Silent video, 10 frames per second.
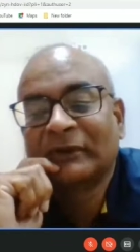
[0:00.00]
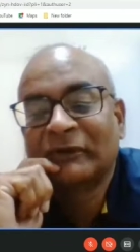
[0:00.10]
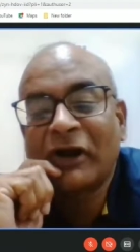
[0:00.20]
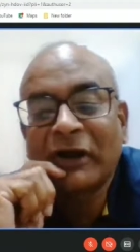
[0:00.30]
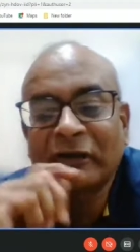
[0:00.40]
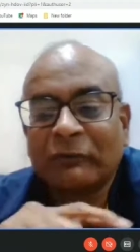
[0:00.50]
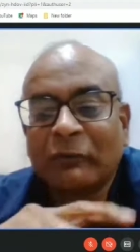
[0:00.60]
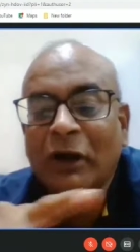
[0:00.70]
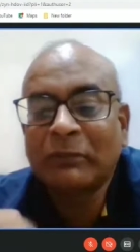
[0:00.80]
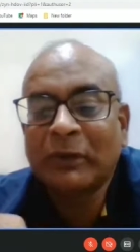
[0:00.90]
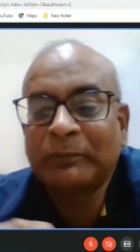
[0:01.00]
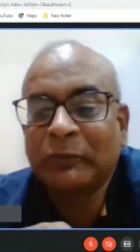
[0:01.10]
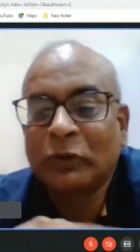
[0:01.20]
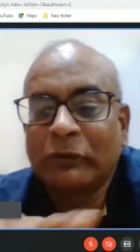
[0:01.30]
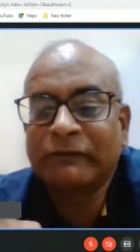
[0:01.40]
Not warm up,
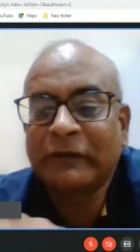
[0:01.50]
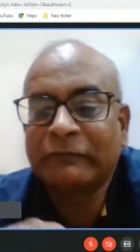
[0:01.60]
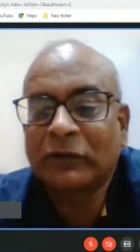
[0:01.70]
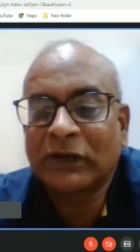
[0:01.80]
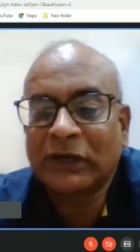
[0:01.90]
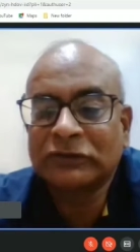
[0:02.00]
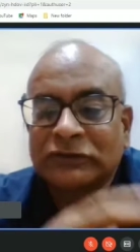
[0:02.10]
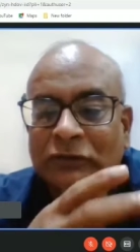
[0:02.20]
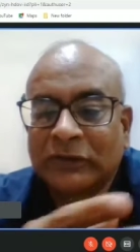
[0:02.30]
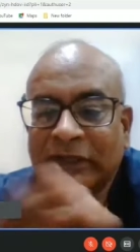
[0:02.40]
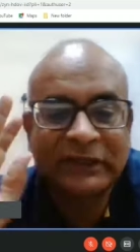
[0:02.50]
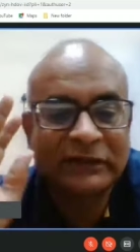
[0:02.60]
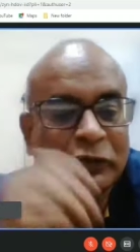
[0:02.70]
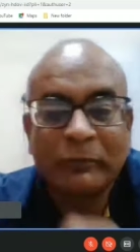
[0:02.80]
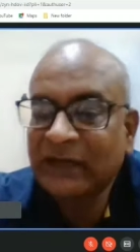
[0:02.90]
go for four rounds, okay, then
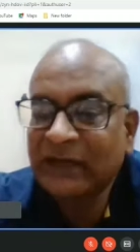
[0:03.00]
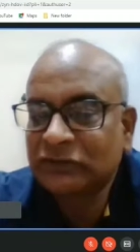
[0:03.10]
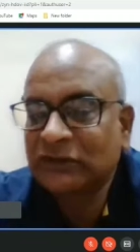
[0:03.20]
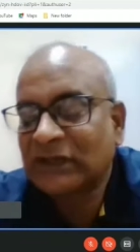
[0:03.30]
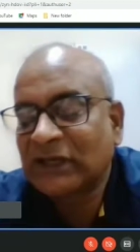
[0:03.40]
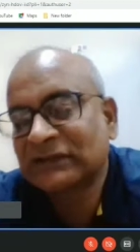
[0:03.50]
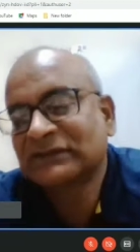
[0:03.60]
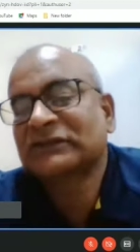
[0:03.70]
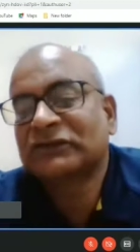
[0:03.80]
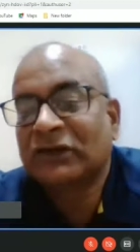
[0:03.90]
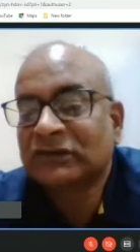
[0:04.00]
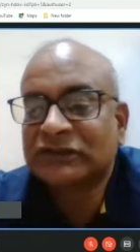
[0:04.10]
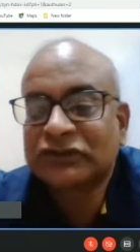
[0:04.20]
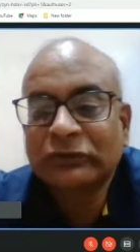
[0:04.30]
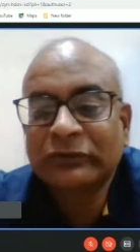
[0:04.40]
go back to the class. That's not the
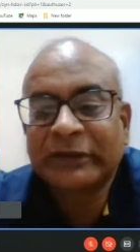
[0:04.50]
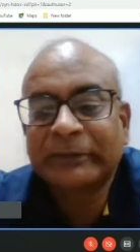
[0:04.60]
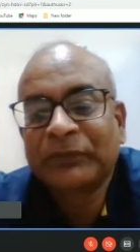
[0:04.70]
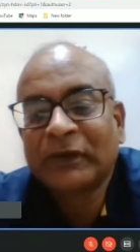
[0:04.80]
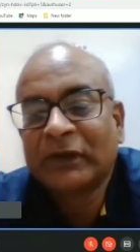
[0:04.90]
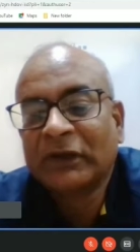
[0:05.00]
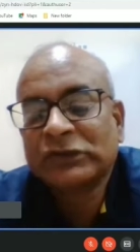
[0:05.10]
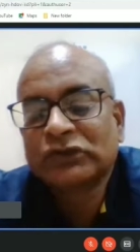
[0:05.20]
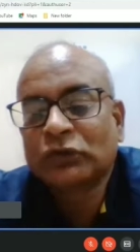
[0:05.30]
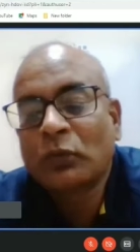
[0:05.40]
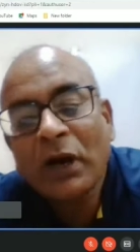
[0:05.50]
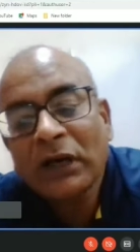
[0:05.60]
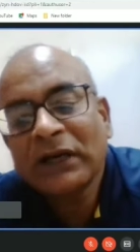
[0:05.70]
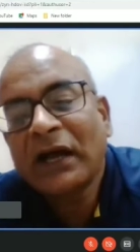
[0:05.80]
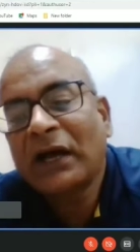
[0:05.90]
story. So what
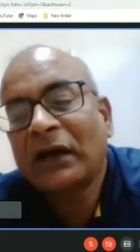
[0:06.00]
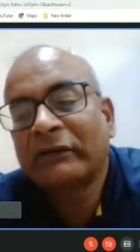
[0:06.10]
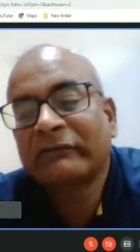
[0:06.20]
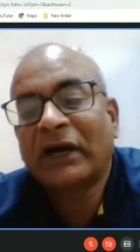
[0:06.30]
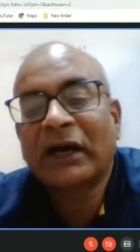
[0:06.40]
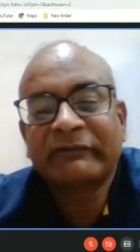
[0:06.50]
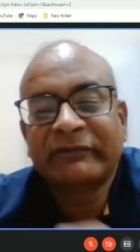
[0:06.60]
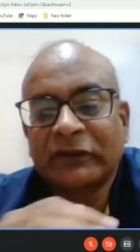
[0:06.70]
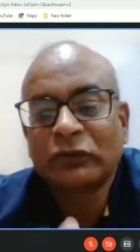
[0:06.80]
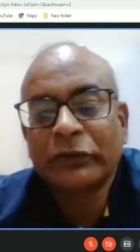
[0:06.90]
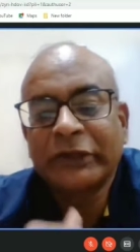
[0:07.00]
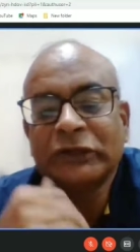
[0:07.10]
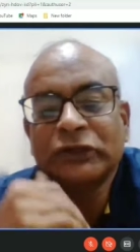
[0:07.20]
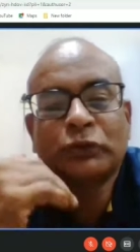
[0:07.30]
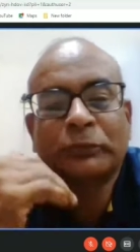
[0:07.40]
are, are we
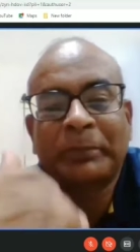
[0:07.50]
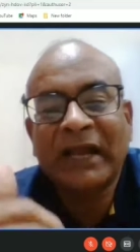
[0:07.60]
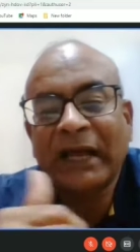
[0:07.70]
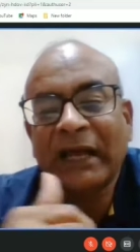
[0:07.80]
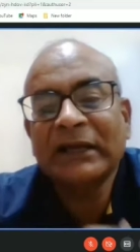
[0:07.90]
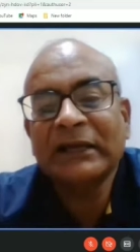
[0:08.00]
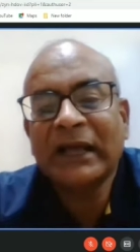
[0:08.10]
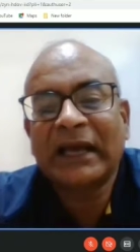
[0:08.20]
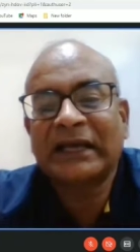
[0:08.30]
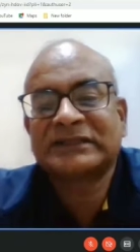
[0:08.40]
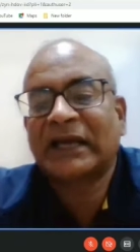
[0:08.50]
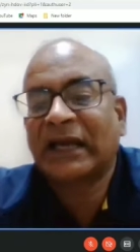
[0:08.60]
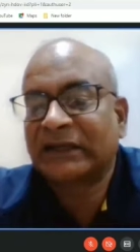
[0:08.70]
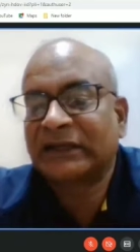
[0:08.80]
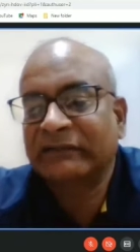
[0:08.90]
going to plan as
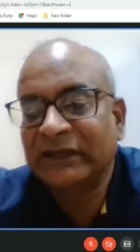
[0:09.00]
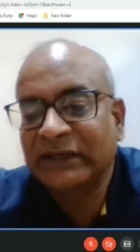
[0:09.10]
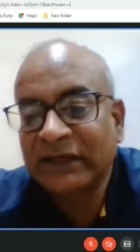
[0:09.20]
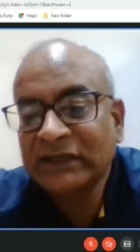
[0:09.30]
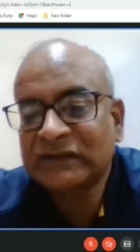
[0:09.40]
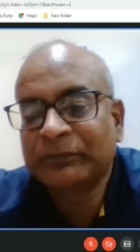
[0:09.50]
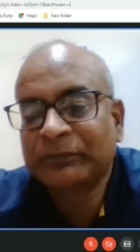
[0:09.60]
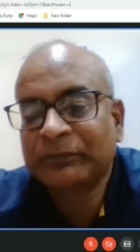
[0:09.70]
activities